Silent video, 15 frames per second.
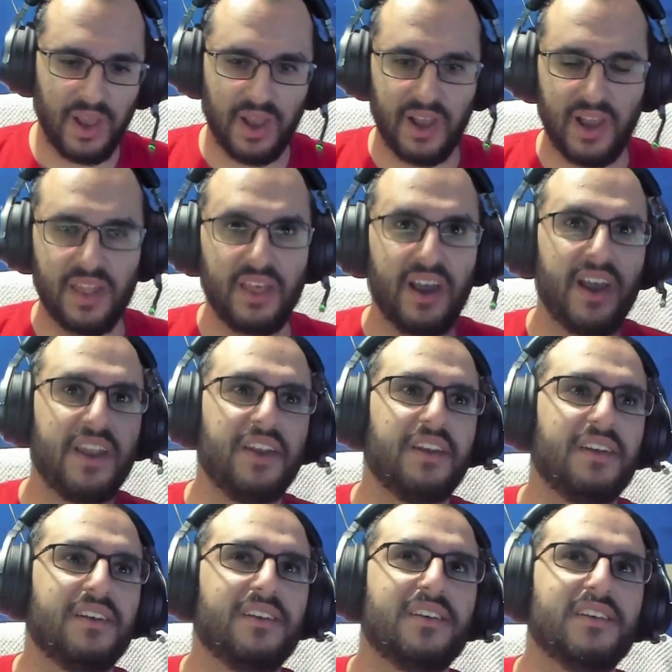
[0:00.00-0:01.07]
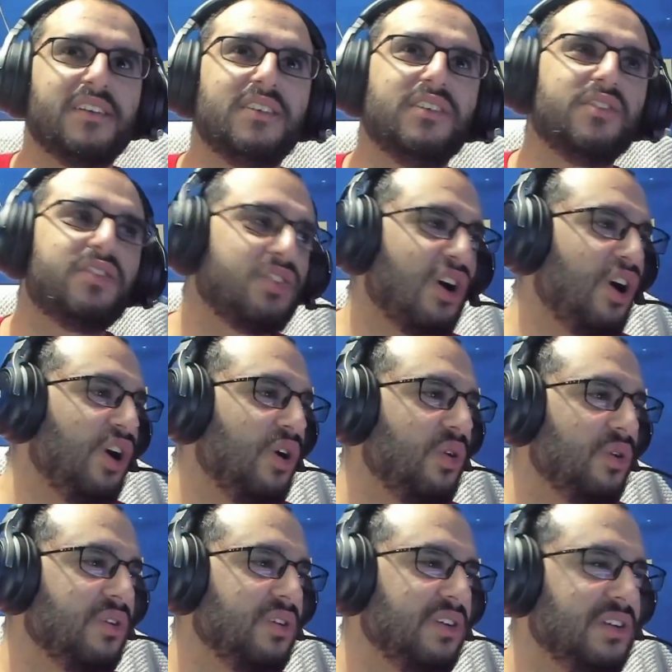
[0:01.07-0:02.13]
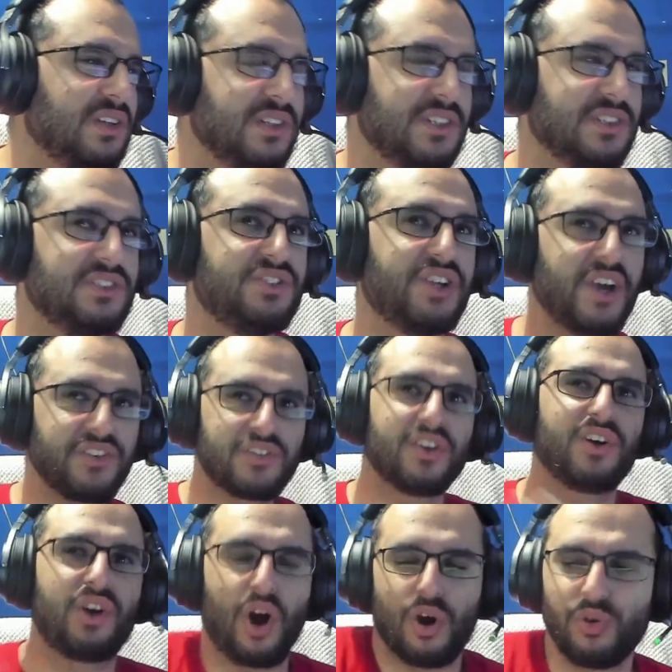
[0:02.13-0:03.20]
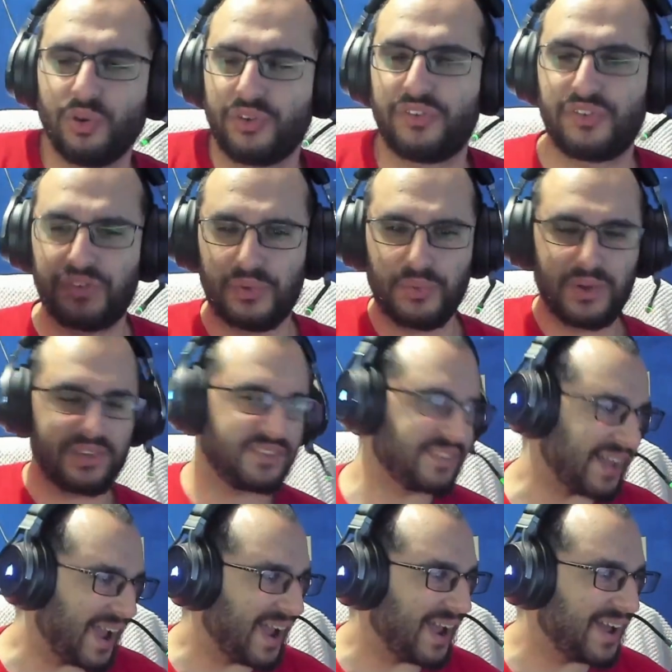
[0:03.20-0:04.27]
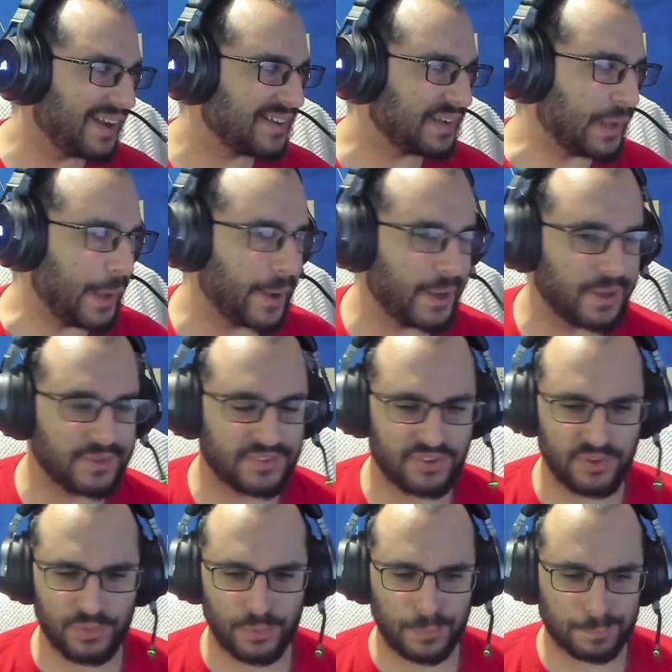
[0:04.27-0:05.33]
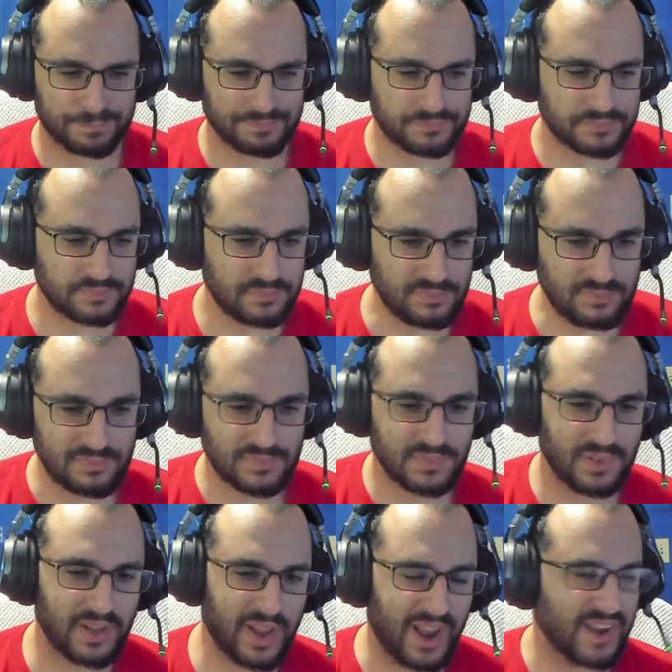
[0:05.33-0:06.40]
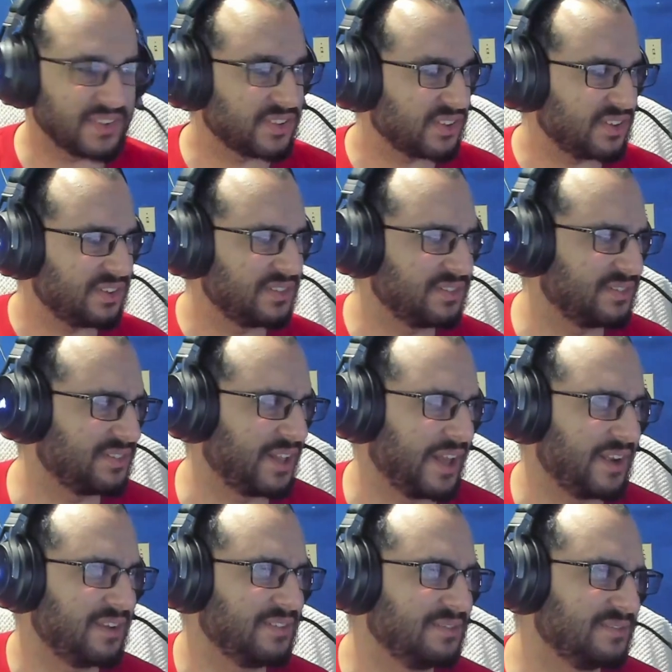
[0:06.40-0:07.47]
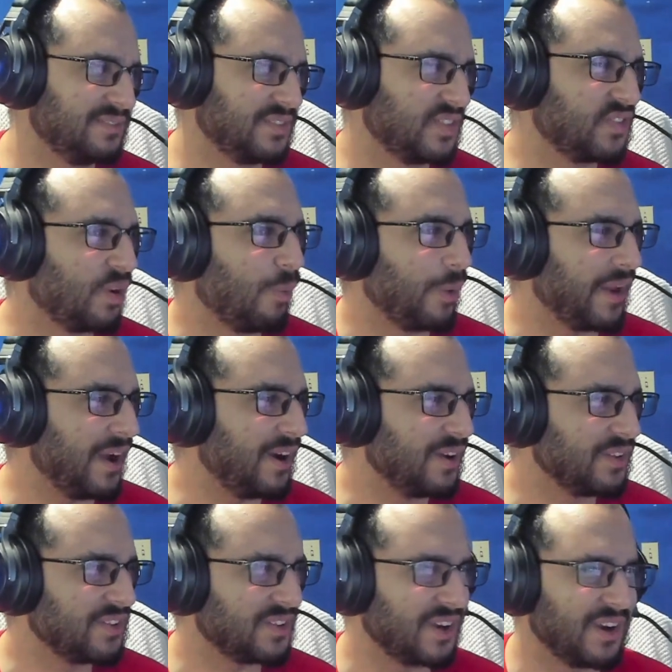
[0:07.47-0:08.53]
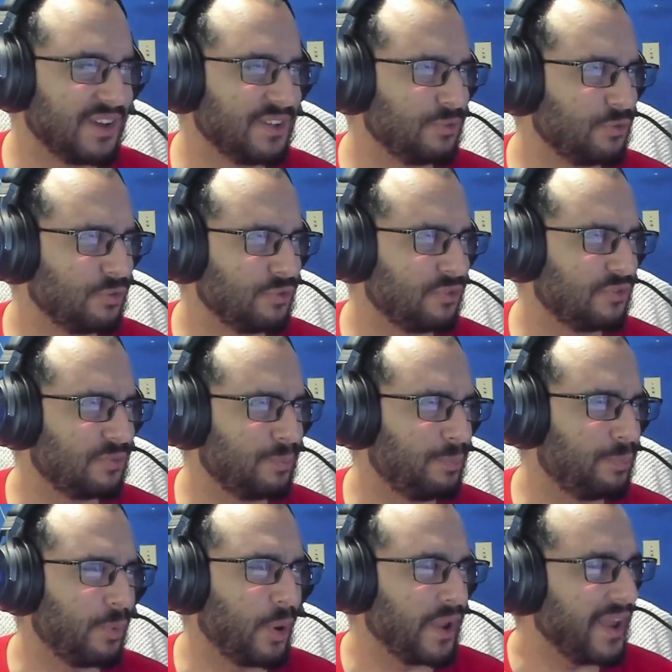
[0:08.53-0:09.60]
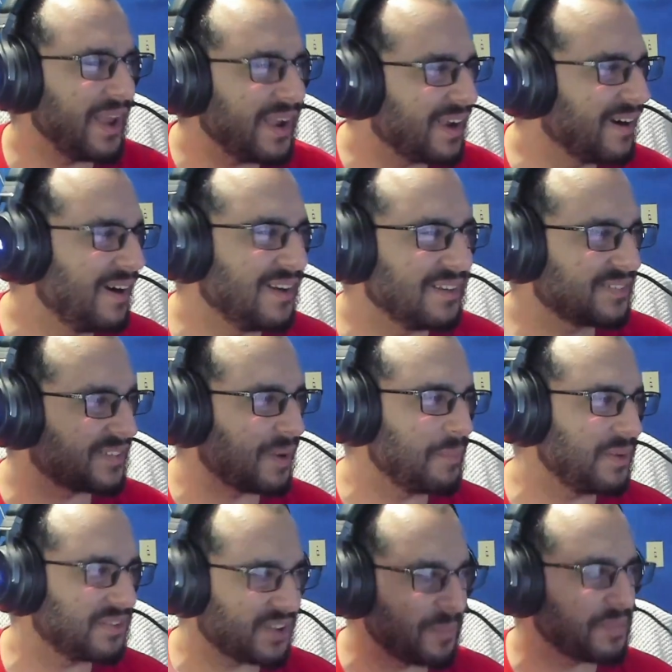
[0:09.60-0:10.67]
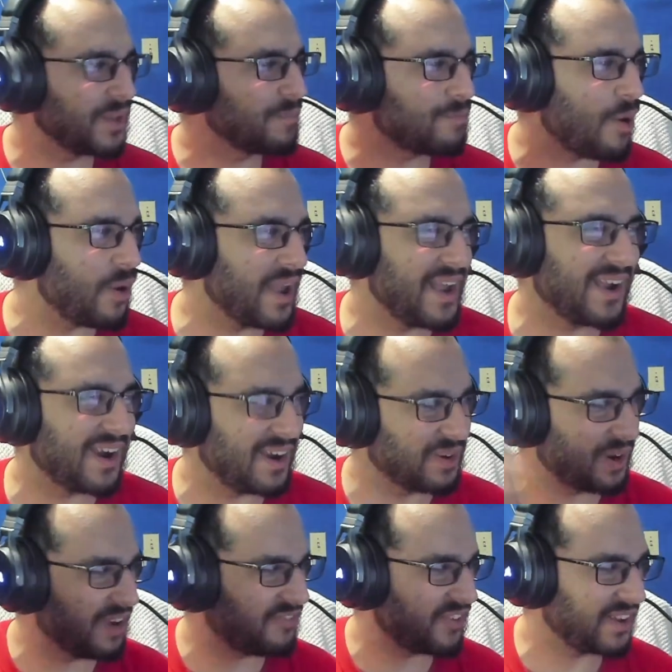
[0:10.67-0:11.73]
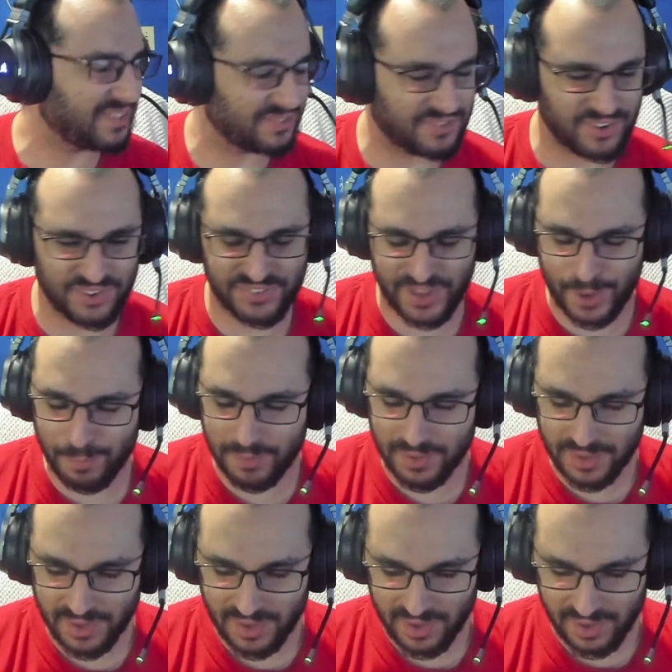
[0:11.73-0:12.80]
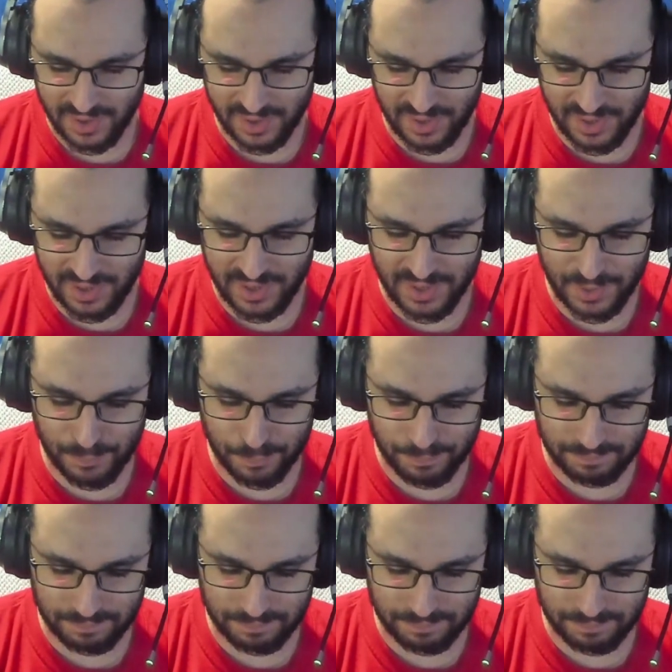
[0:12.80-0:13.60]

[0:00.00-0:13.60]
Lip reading: then, so Chester goes to his dad to ask like someone else, Boyega, something Boyega. I forget the first name. To